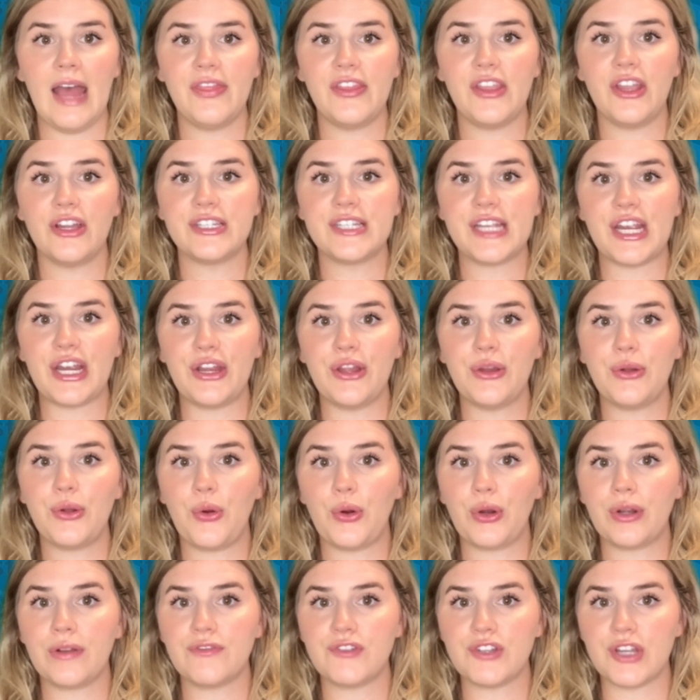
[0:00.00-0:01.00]
At the Ontario
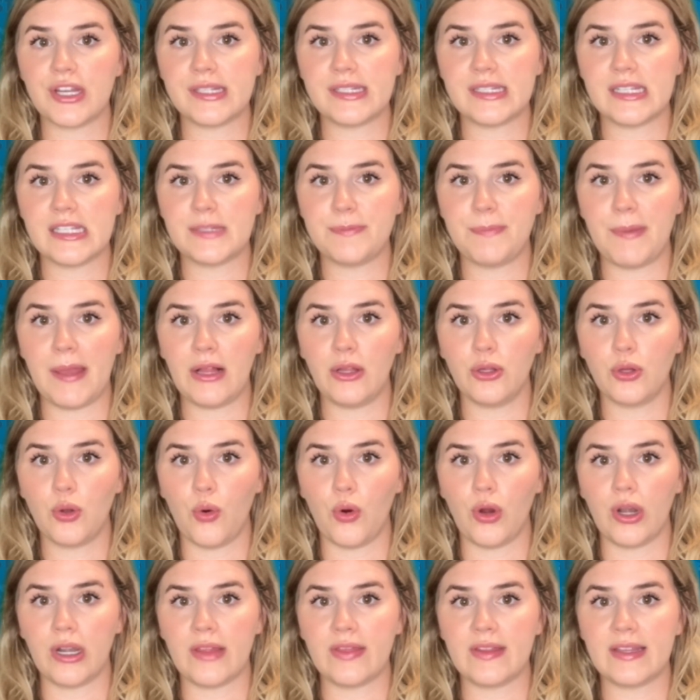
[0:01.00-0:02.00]
Court of Justice Bail
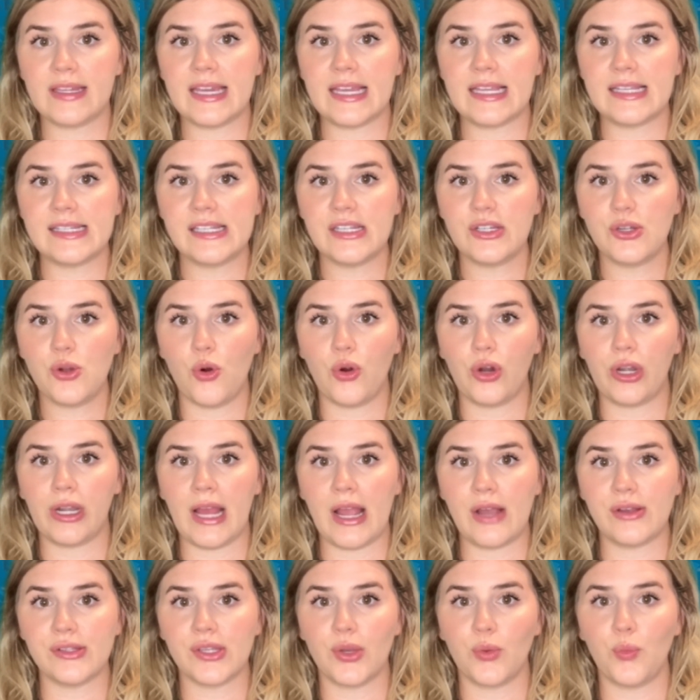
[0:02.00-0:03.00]
Court in the Kingston
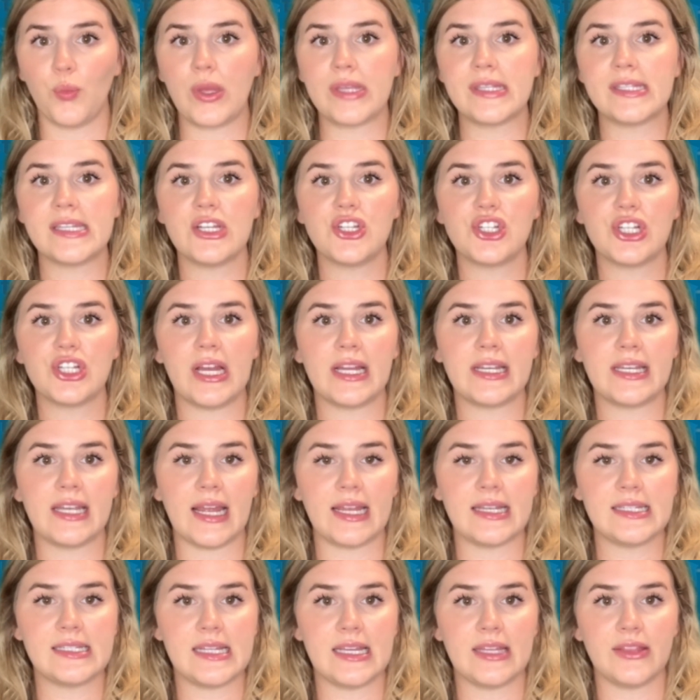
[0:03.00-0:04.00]
Courthouse on Wednesday, July
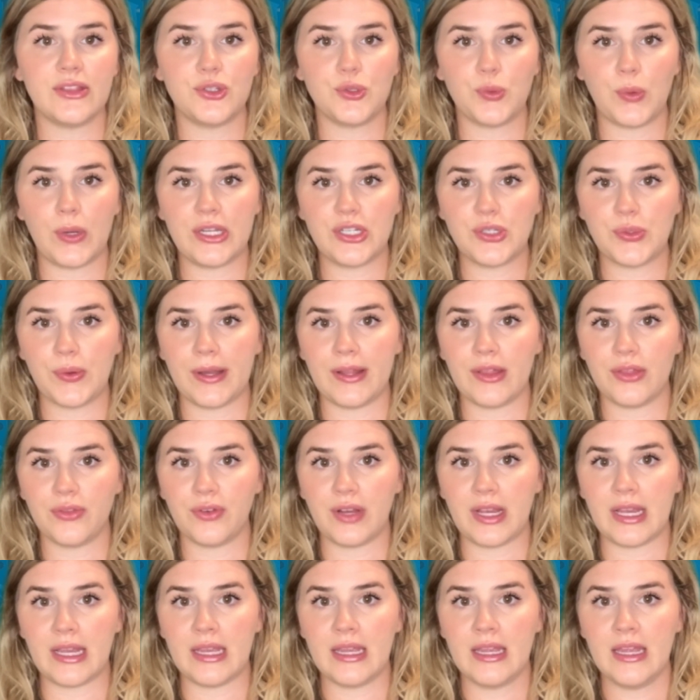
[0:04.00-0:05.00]
19,
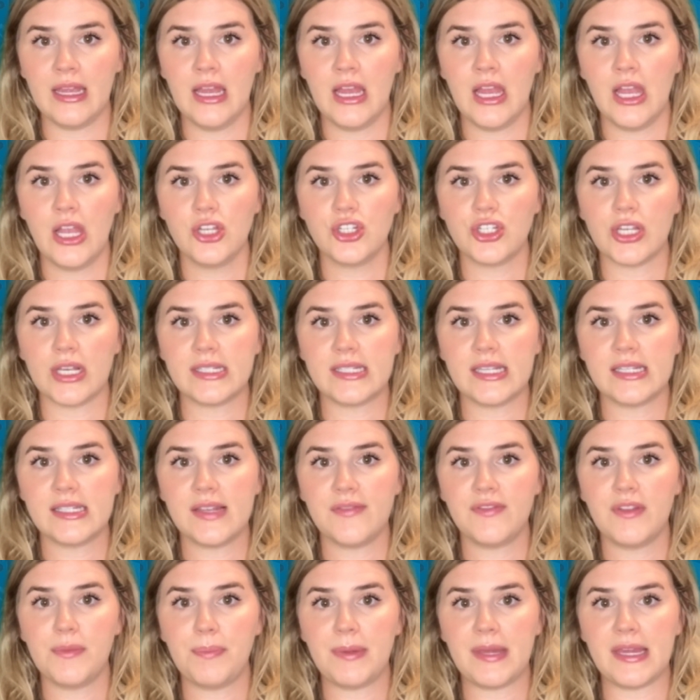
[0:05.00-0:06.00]
2023, Justice
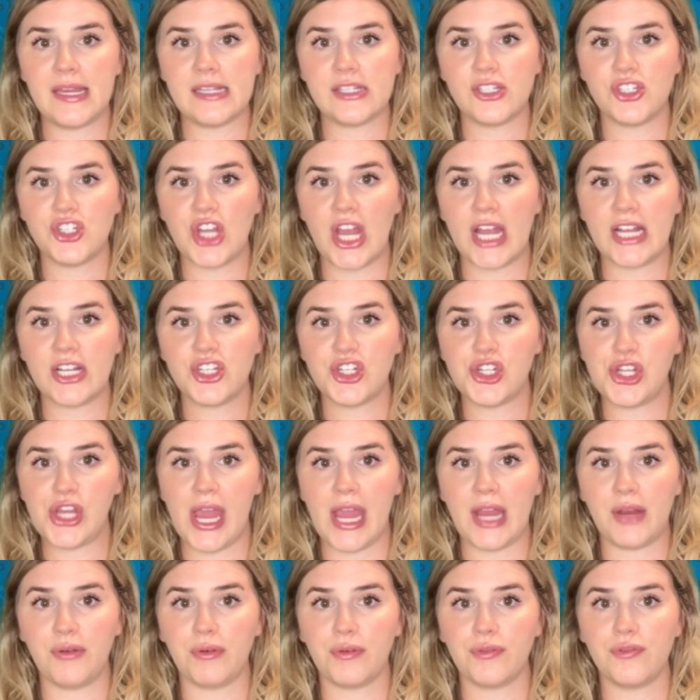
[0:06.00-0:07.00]
of the Peace Jack
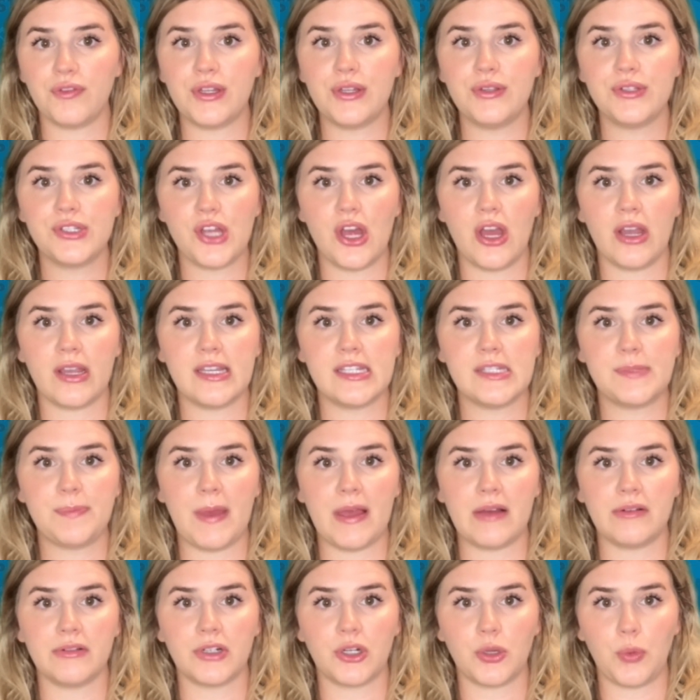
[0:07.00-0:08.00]
Chang refused Hockey's
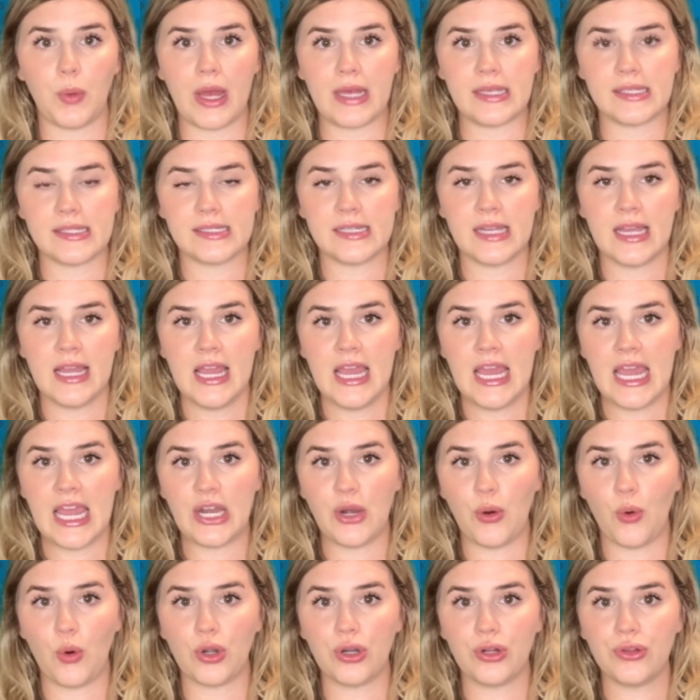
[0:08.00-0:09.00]
bail request
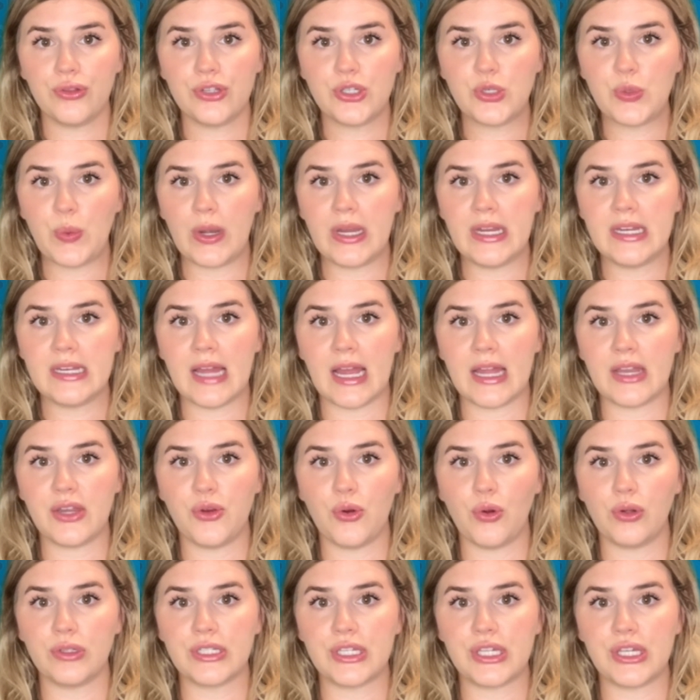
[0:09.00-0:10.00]
and ordered the
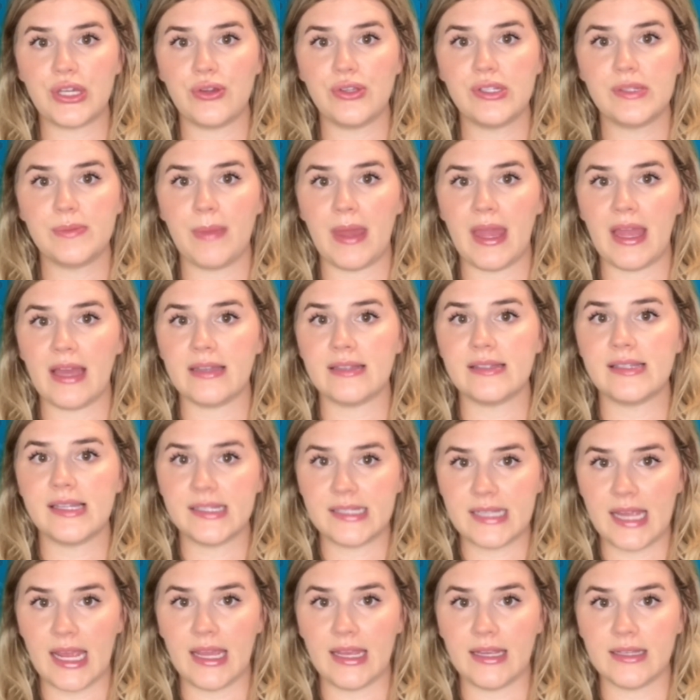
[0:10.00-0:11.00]
29-year-old accused man
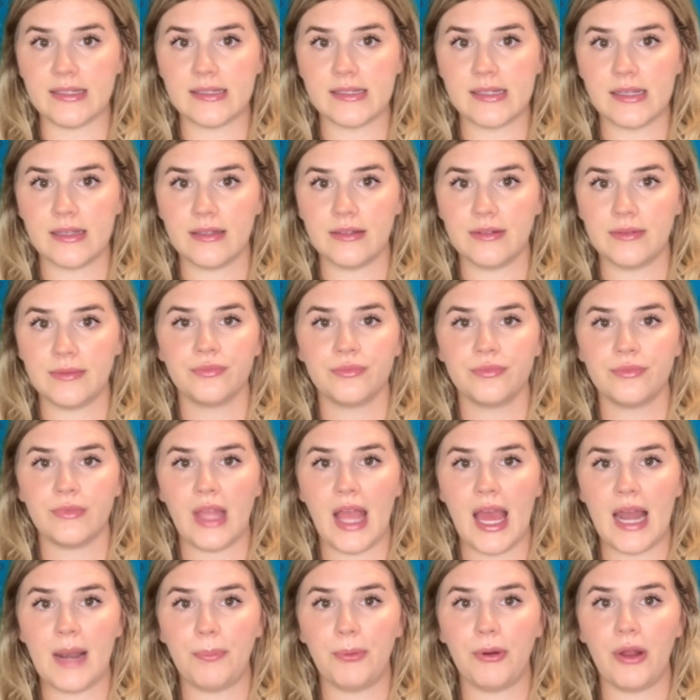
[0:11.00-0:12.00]
detained.
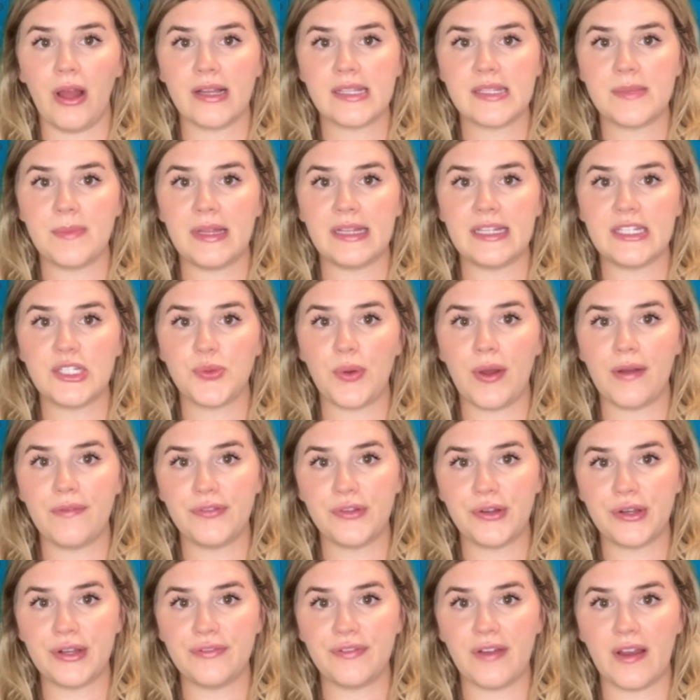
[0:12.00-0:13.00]
At approximately
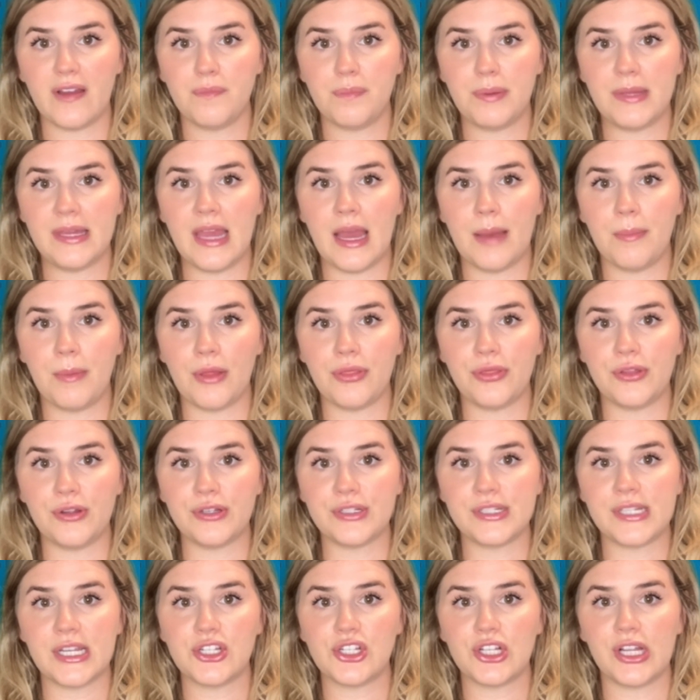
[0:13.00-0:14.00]
12:35 p.m. on
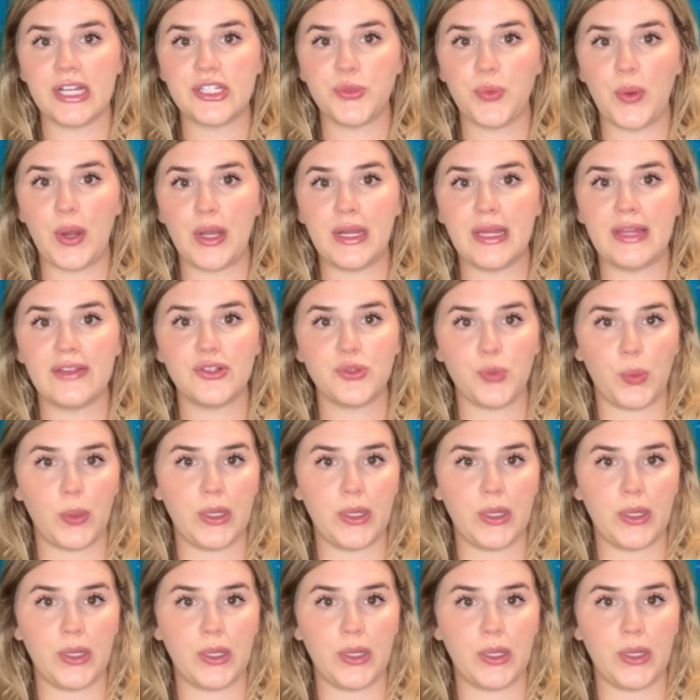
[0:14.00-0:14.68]
Thursday, July 20th,